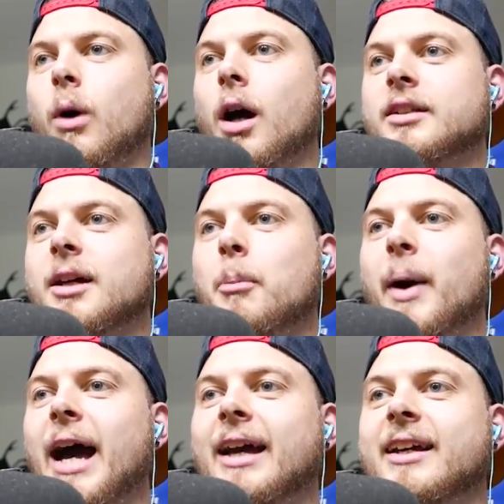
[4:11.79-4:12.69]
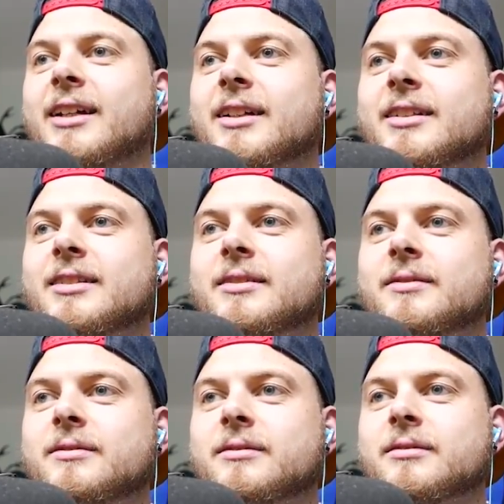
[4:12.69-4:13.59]
What? It's come back.
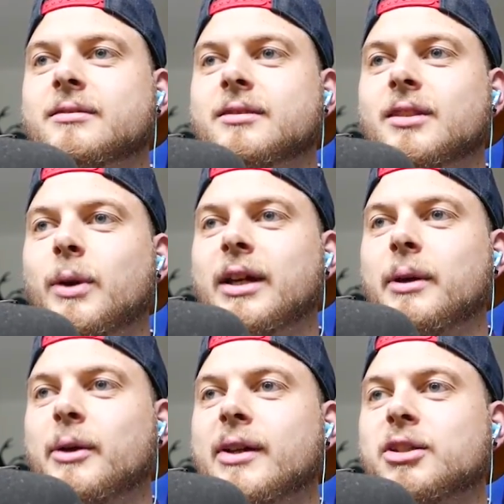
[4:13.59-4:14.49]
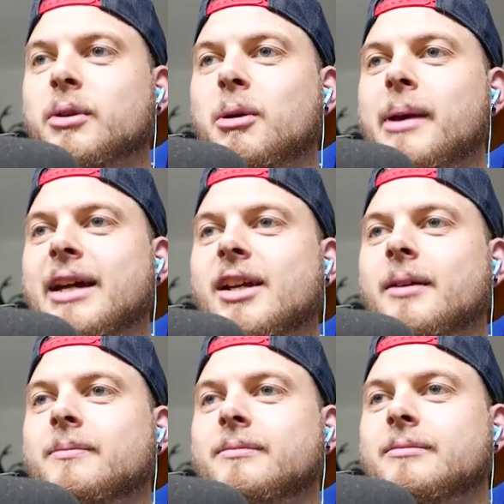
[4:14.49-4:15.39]
quick, quick, quick. Someone come behind oh, you.